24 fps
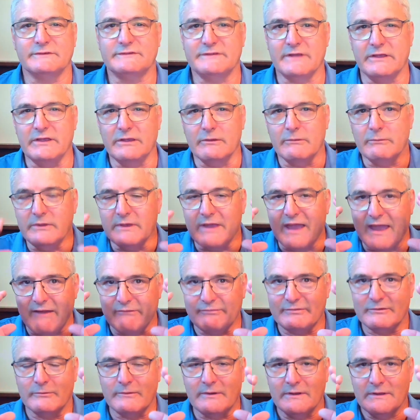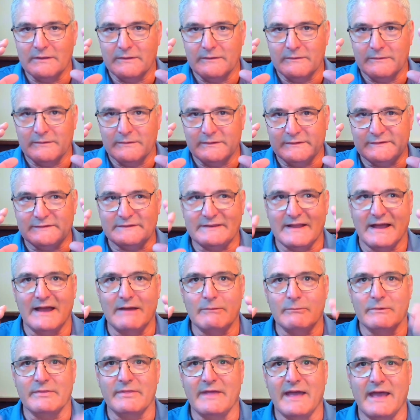So you have to start
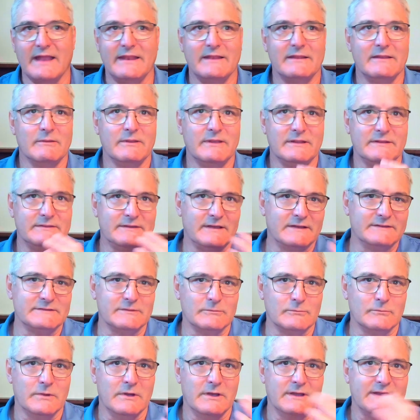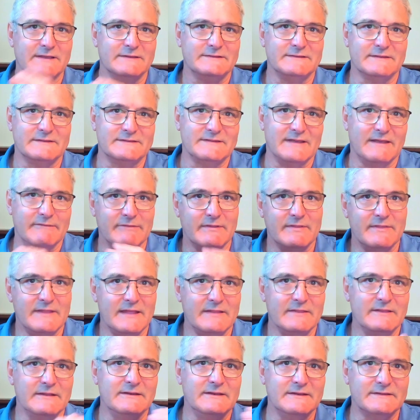with that. Does it work? Is it safe? And then
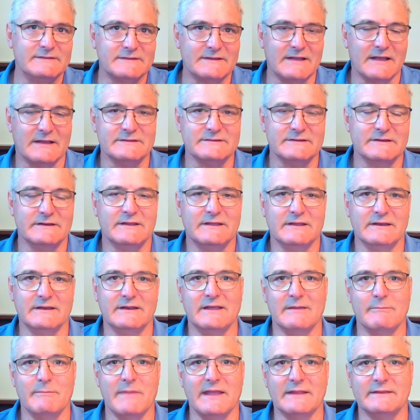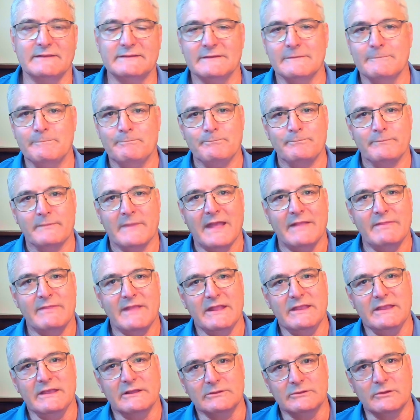the discussion can commence. And
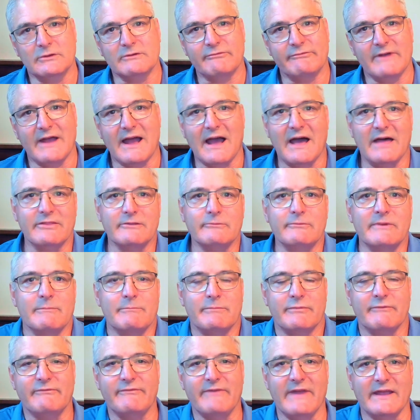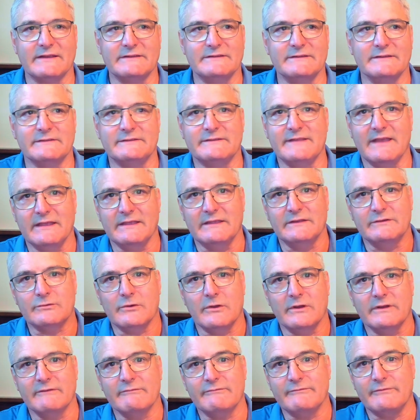then you look for other imperfections that you're
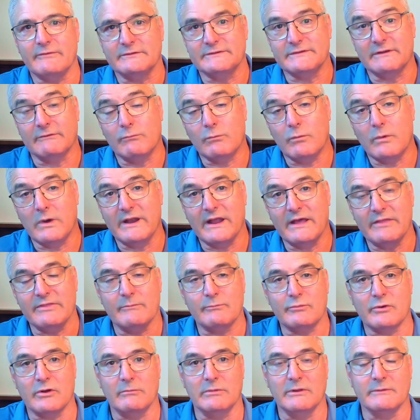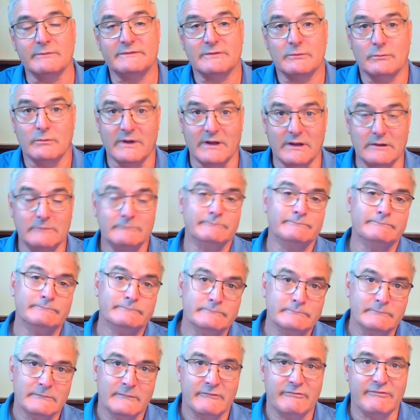trying to solve. What other problems? Well,
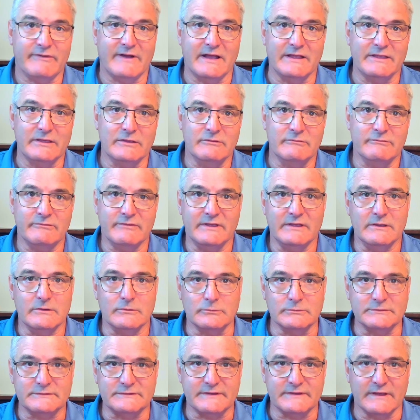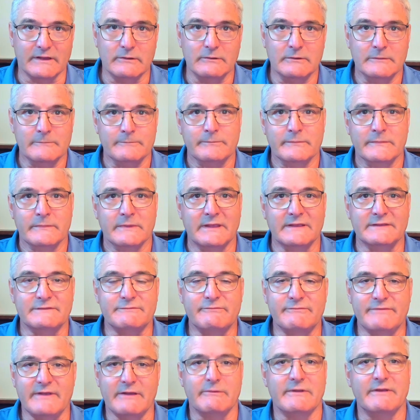far UV also is
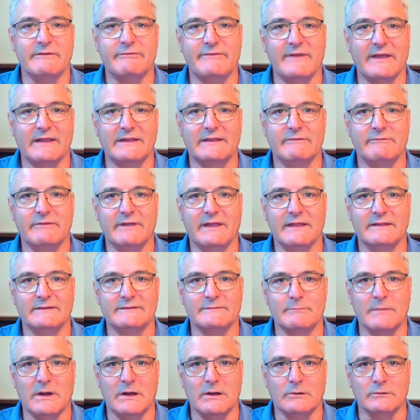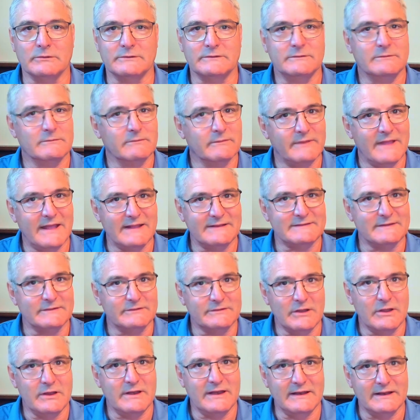very effective against mold. That's a
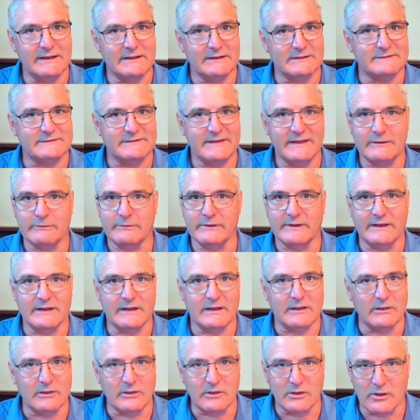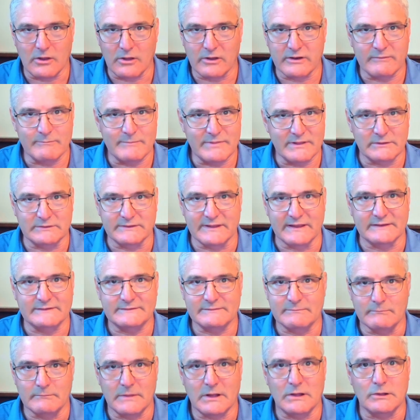dirty little secret in a lot of buildings,
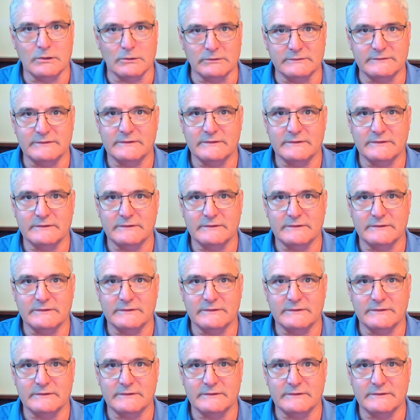mold.